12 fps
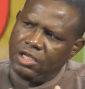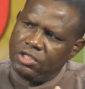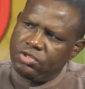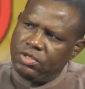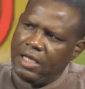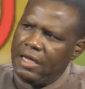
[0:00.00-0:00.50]

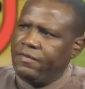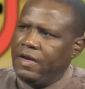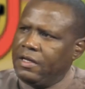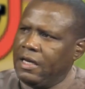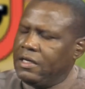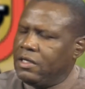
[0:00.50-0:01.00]
So
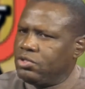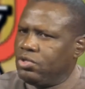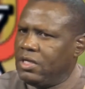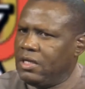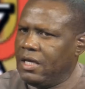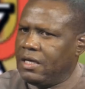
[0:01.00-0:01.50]
so
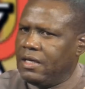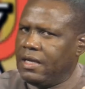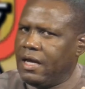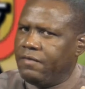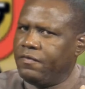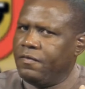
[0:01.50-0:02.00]
that they can have